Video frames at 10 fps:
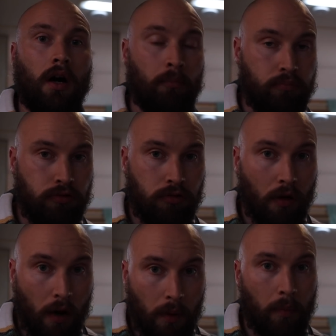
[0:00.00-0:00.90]
I'm
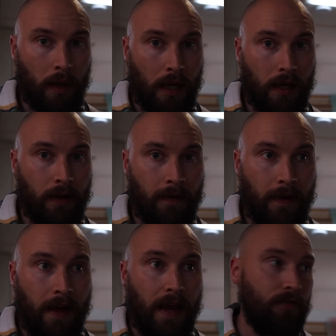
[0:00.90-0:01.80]
probably,
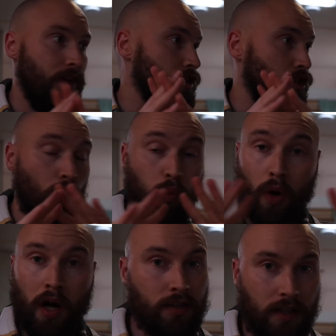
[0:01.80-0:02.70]
if this is the
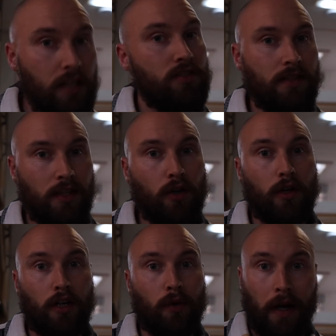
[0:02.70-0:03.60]
worst case
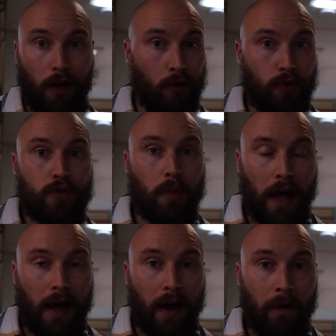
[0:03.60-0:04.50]
scenario and I lose my
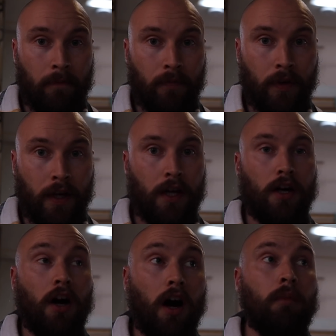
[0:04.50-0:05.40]
hair,
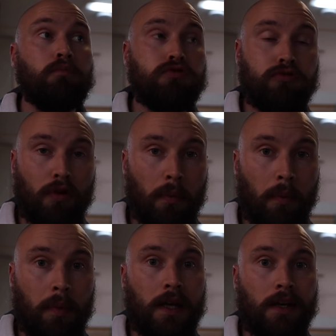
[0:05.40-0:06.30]
I'm
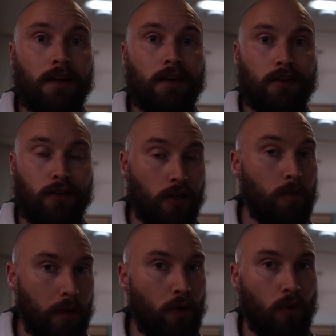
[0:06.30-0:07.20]
probably going to
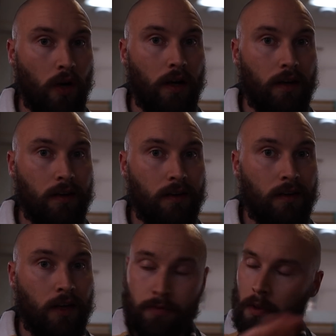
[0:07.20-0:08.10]
be all right.
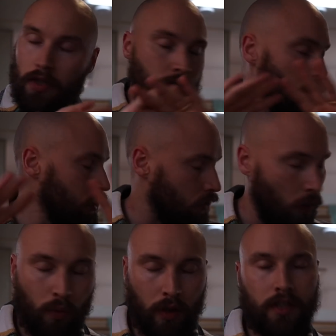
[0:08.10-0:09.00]
As as I
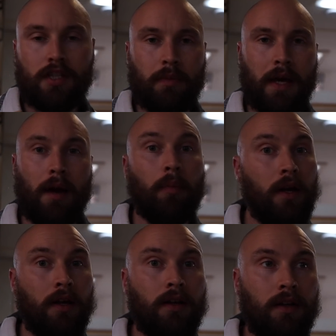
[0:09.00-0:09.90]
don't want this to be
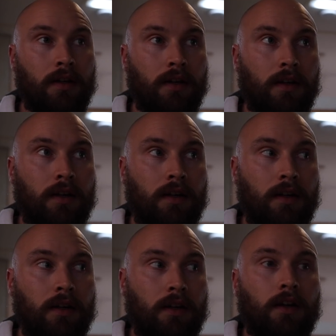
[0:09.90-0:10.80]
happening,
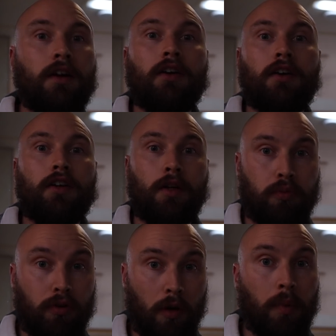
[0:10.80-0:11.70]
you're
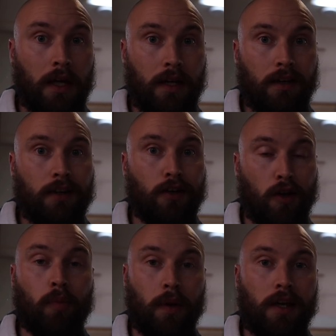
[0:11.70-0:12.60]
probably going
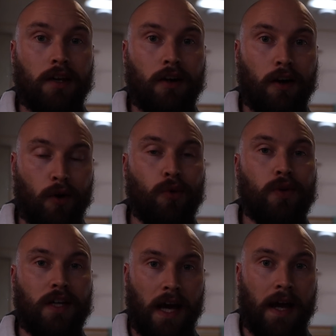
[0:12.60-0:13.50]
to be
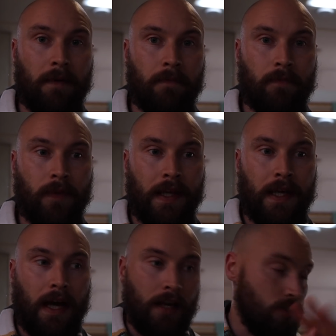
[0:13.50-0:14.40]
okay.
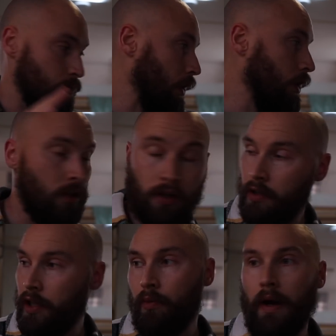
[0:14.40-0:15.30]
And just by
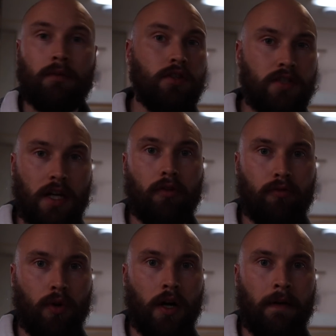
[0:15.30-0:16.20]
looking around
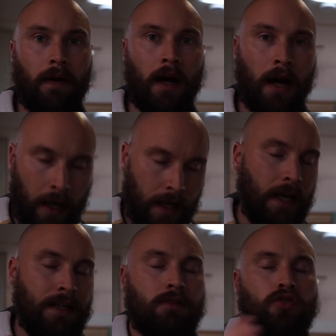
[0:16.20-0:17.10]
yourself, right, and
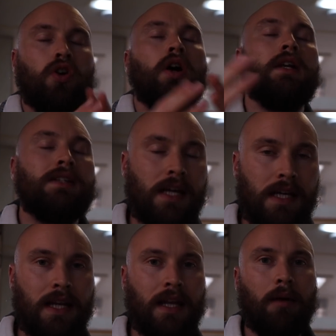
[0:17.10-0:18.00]
again, trying to
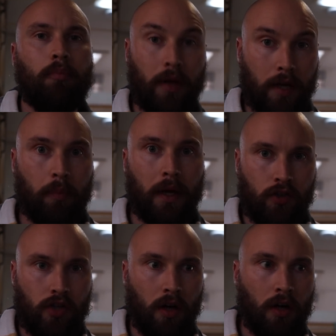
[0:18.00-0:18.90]
take in that big
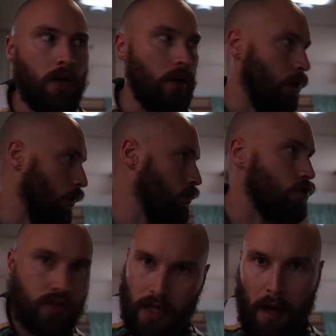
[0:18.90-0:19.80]
picture, not
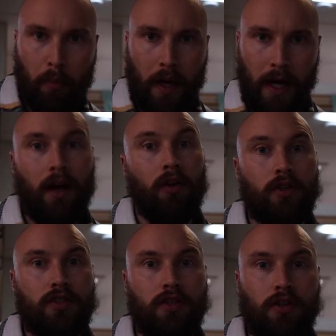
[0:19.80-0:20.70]
just the epic
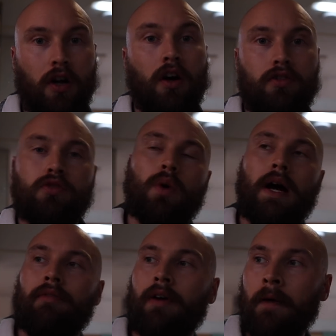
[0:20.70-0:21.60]
hairlines in your class or
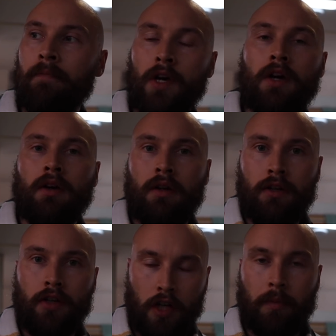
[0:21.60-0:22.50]
whatever,
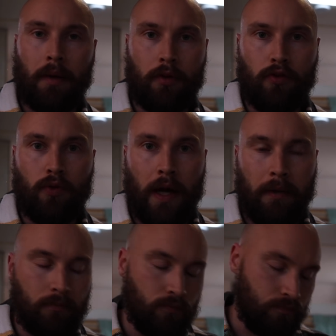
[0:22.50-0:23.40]
you're going to be able to do that.